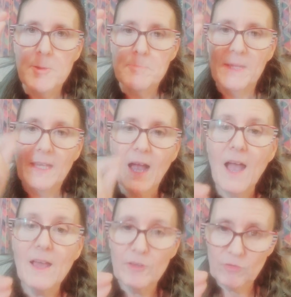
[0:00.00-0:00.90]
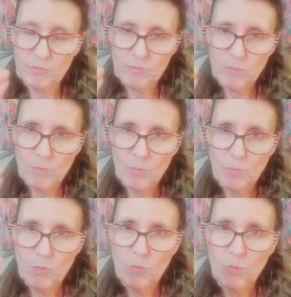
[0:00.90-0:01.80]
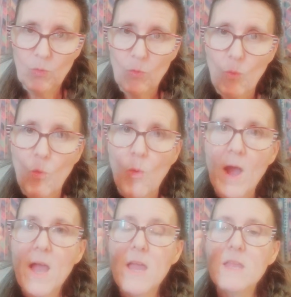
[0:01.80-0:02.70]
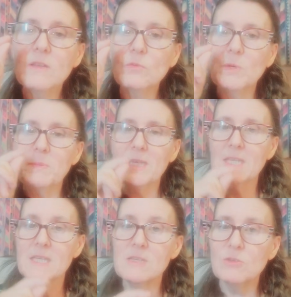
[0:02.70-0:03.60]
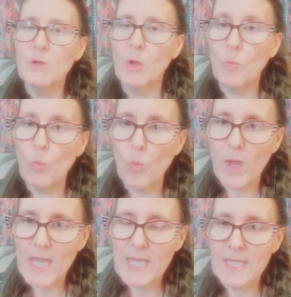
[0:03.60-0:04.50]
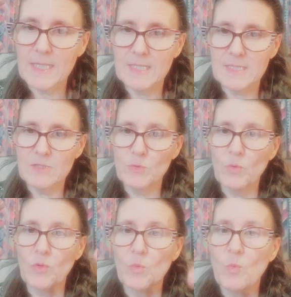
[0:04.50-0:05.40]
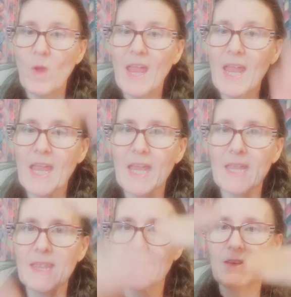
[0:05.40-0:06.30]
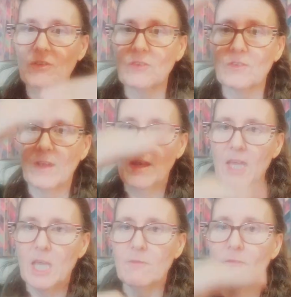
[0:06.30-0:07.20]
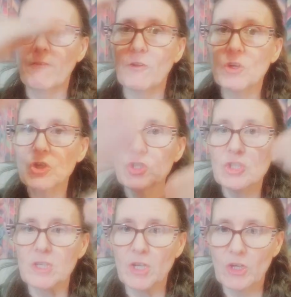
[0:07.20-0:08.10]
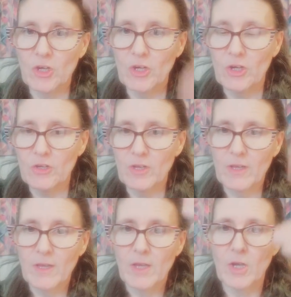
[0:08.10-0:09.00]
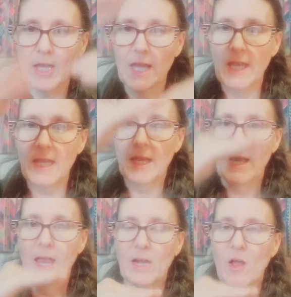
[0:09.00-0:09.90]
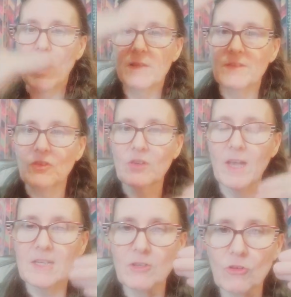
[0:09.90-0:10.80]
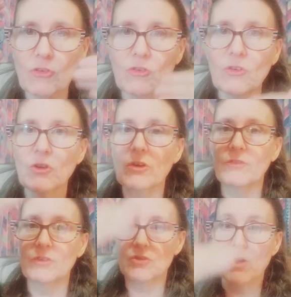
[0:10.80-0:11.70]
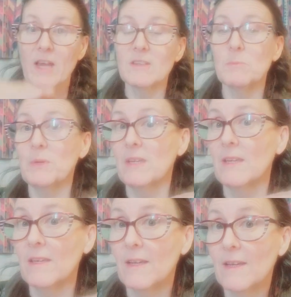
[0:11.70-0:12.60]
Because once we begin to awaken to the way this inversion occurred, okay, and all of a sudden the served are trying to be,